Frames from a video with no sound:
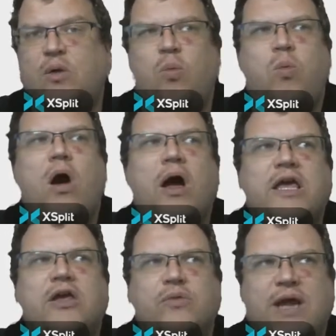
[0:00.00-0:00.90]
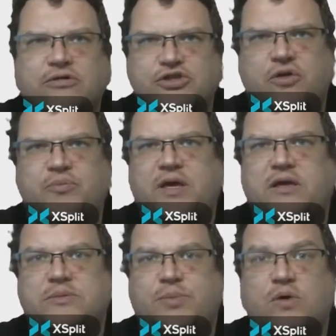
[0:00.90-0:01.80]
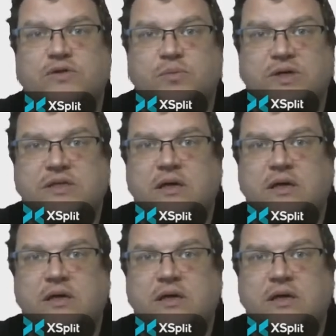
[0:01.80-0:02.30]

Why are you now showing me it as a box and whisker?